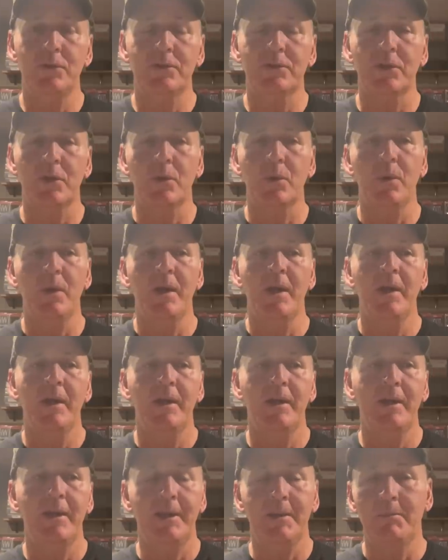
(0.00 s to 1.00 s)
So
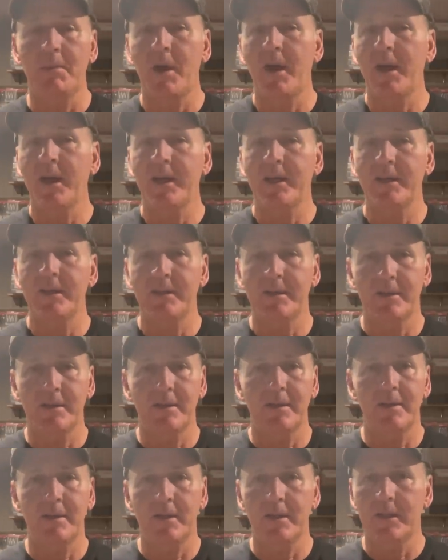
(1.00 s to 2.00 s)
in my
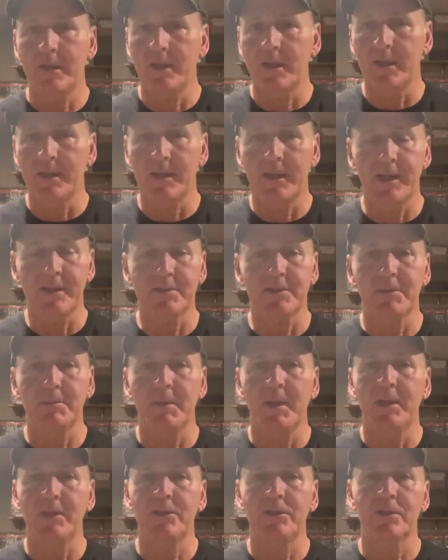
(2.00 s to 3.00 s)

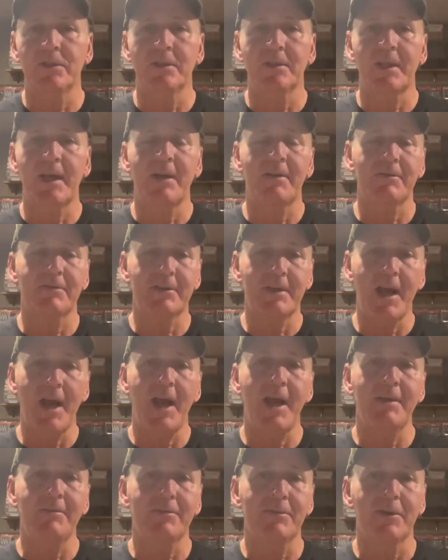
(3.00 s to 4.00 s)
estimation, that
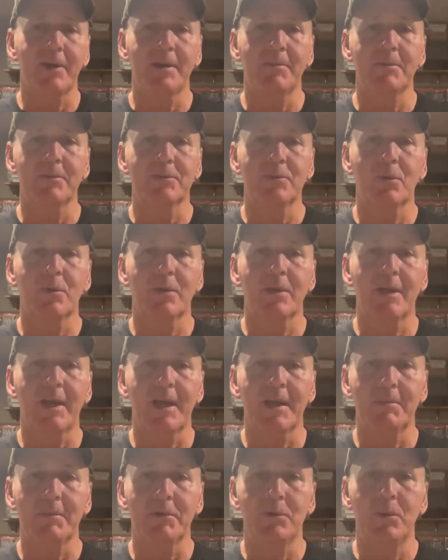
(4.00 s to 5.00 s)
time frame is sort of
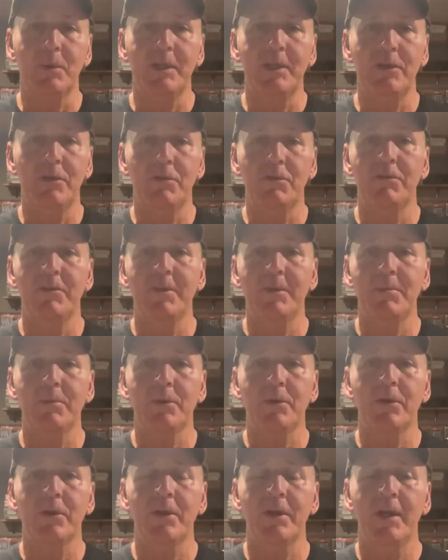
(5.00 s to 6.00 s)
like between
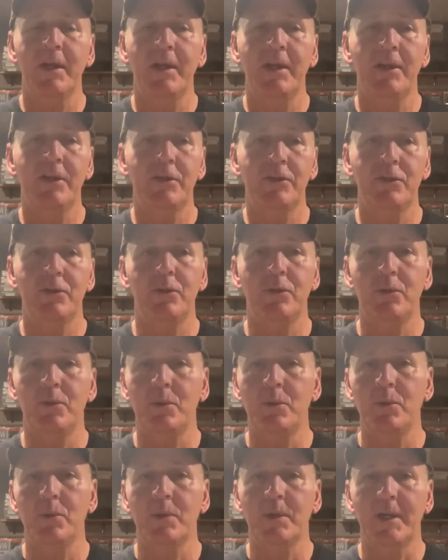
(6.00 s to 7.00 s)
November
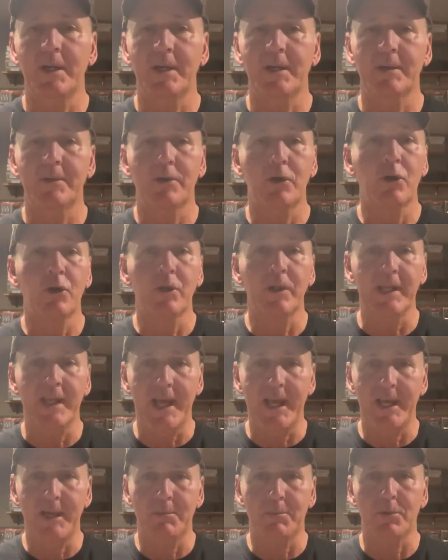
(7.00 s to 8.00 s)
to early
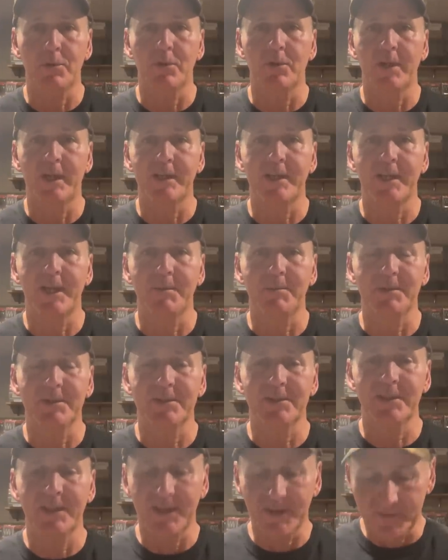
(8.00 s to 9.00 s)
April, that type of
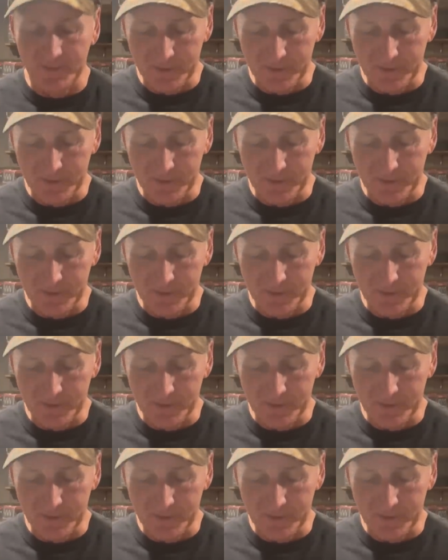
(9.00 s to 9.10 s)
stuff.